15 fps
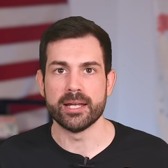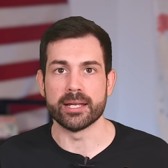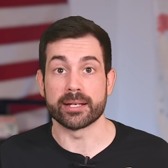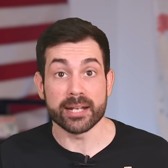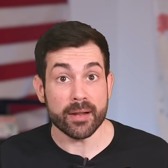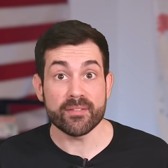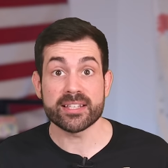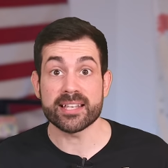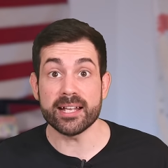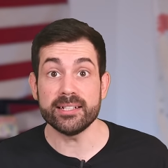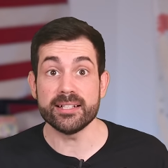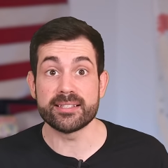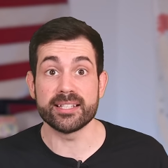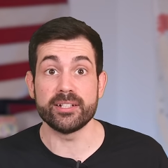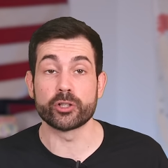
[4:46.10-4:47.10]
it can have a
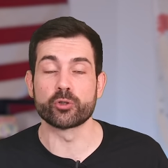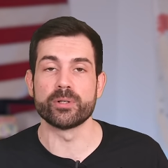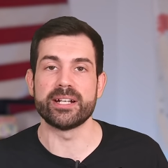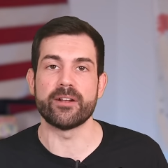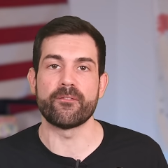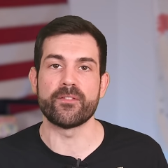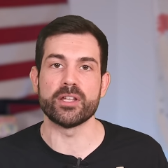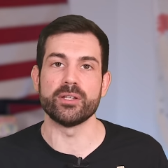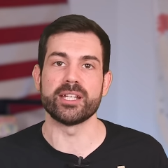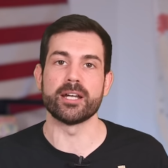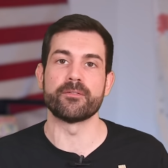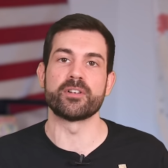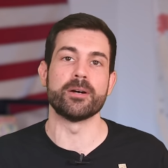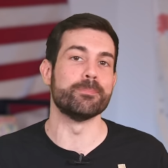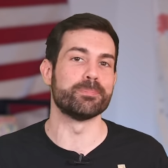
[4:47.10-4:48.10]
tendency to create a feeling
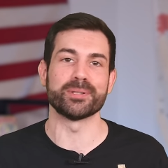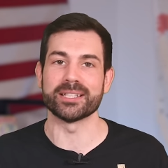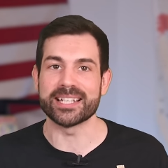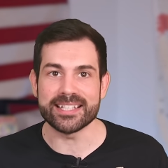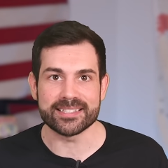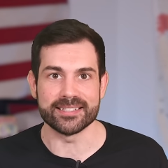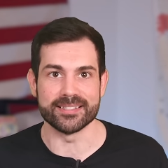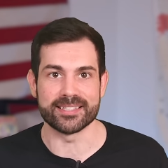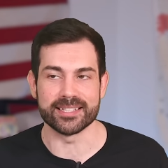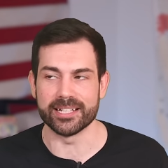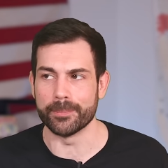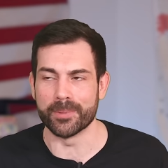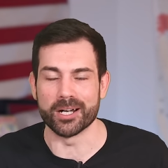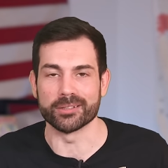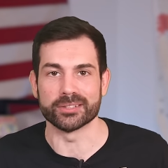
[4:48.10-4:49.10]
of complacency
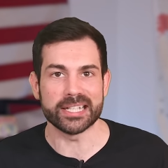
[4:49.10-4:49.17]
among